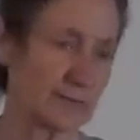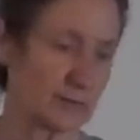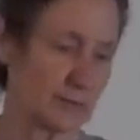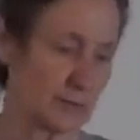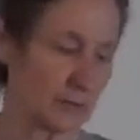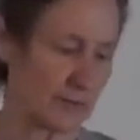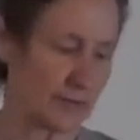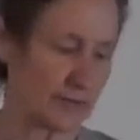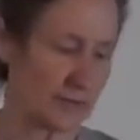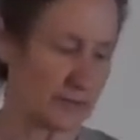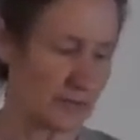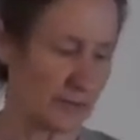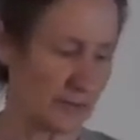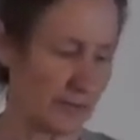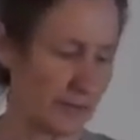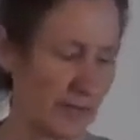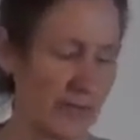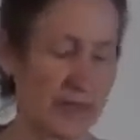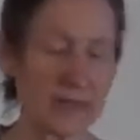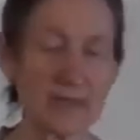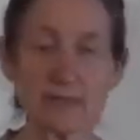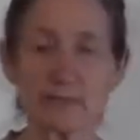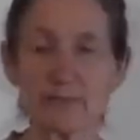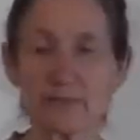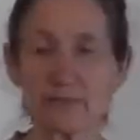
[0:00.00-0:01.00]
between the
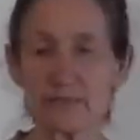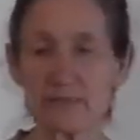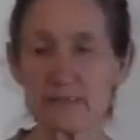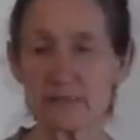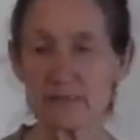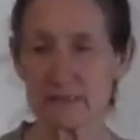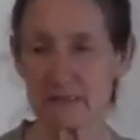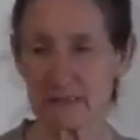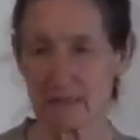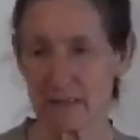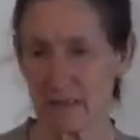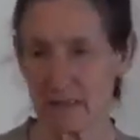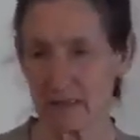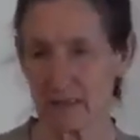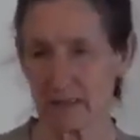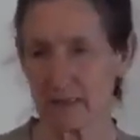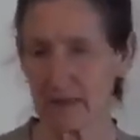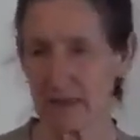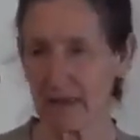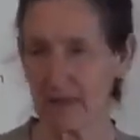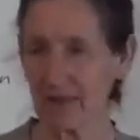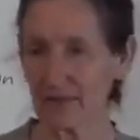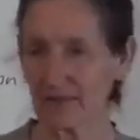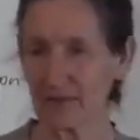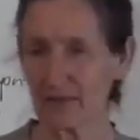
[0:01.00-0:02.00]
baby's
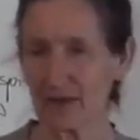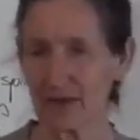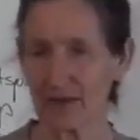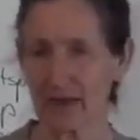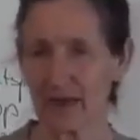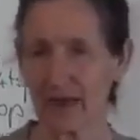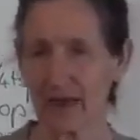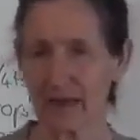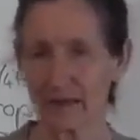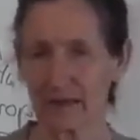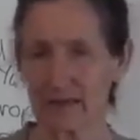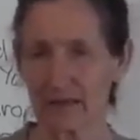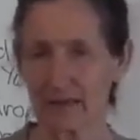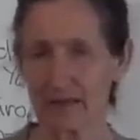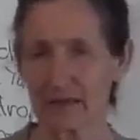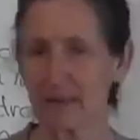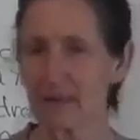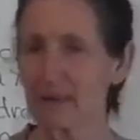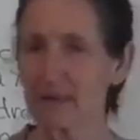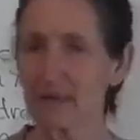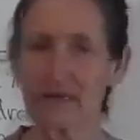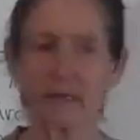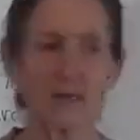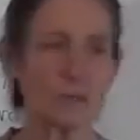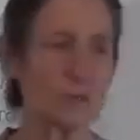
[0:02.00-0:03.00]
skin and the garlic,
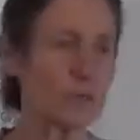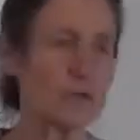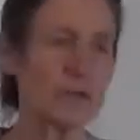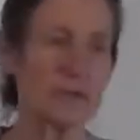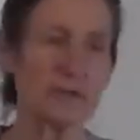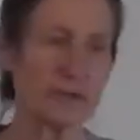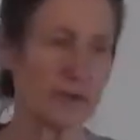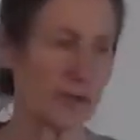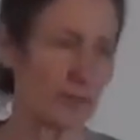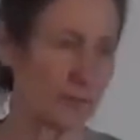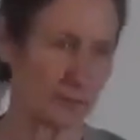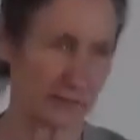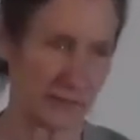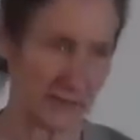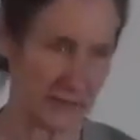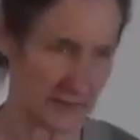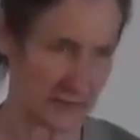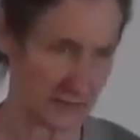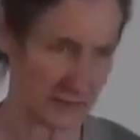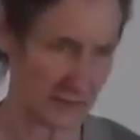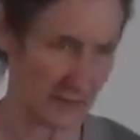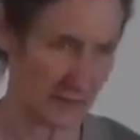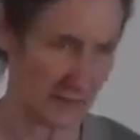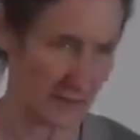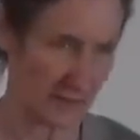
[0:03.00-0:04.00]
it will not
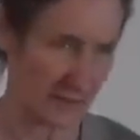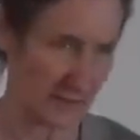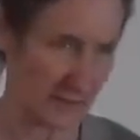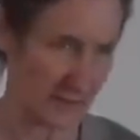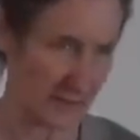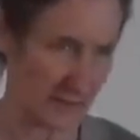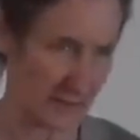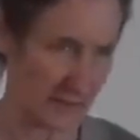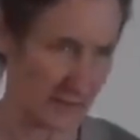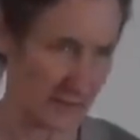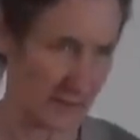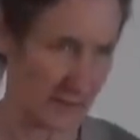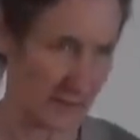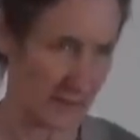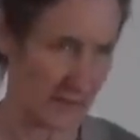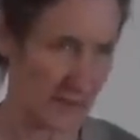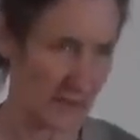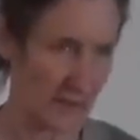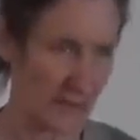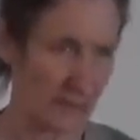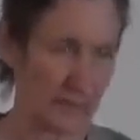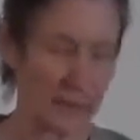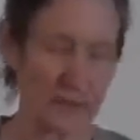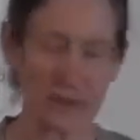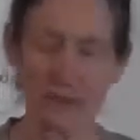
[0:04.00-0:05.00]
blister.
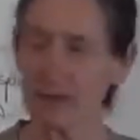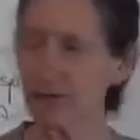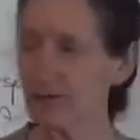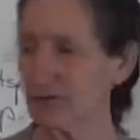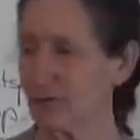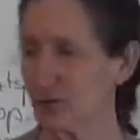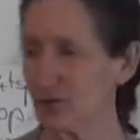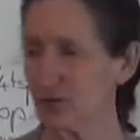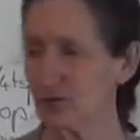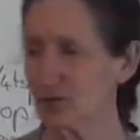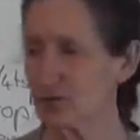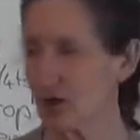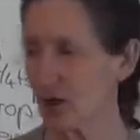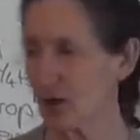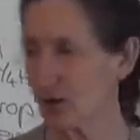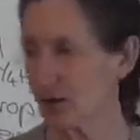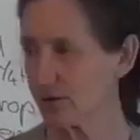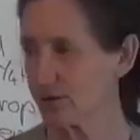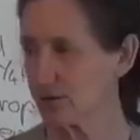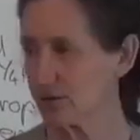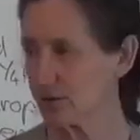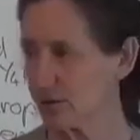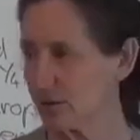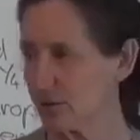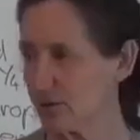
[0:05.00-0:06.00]
But if you
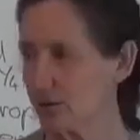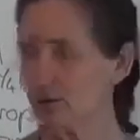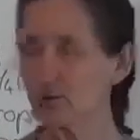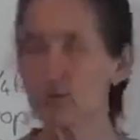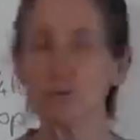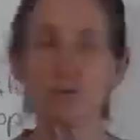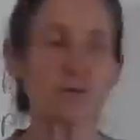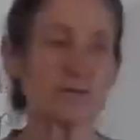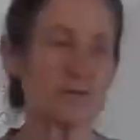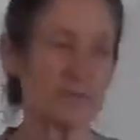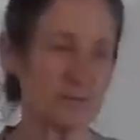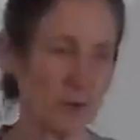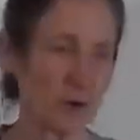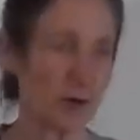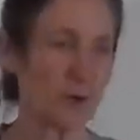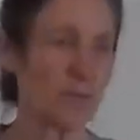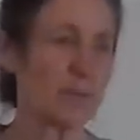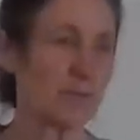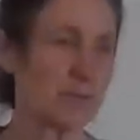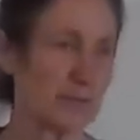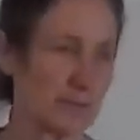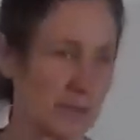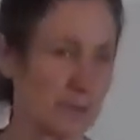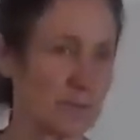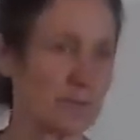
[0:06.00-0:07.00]
don't, you will form
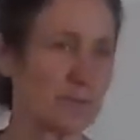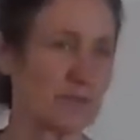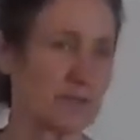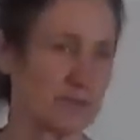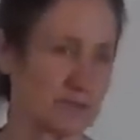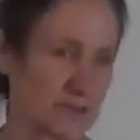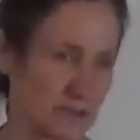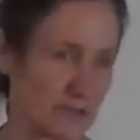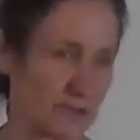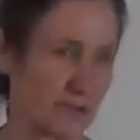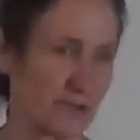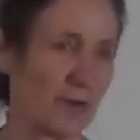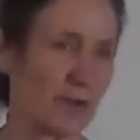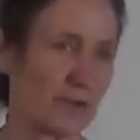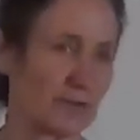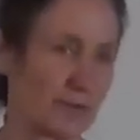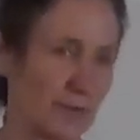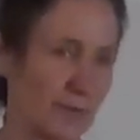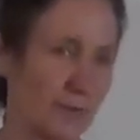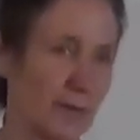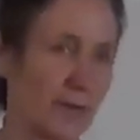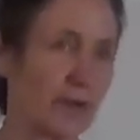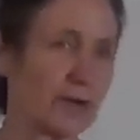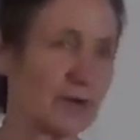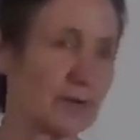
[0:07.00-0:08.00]
a big blister on
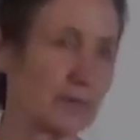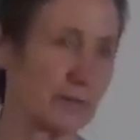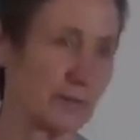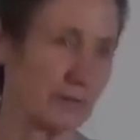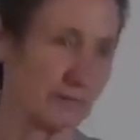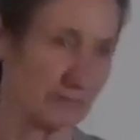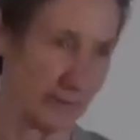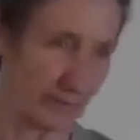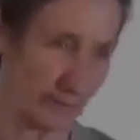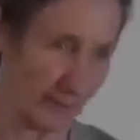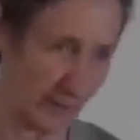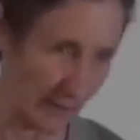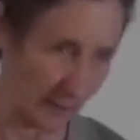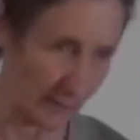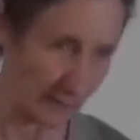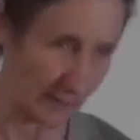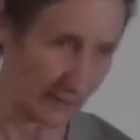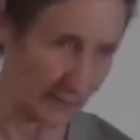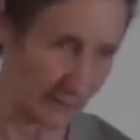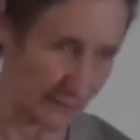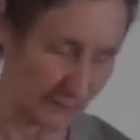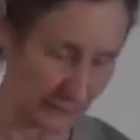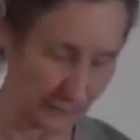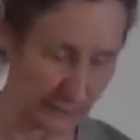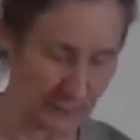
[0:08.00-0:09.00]
the bottom of the
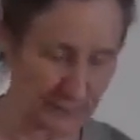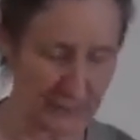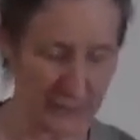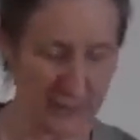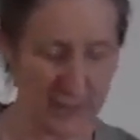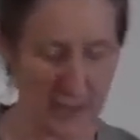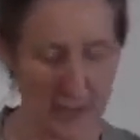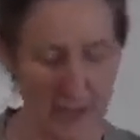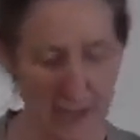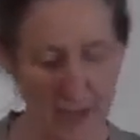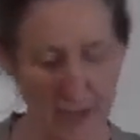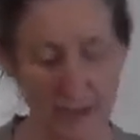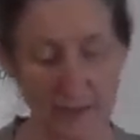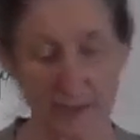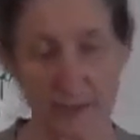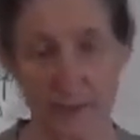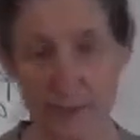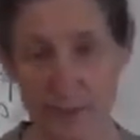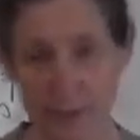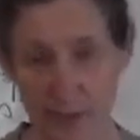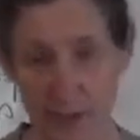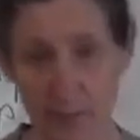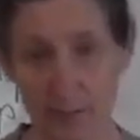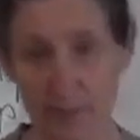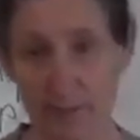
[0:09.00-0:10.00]
baby's foot, and the
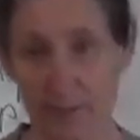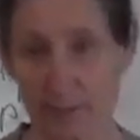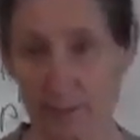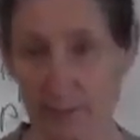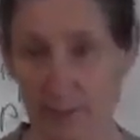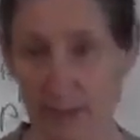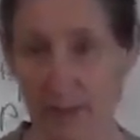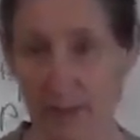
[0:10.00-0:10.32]
problem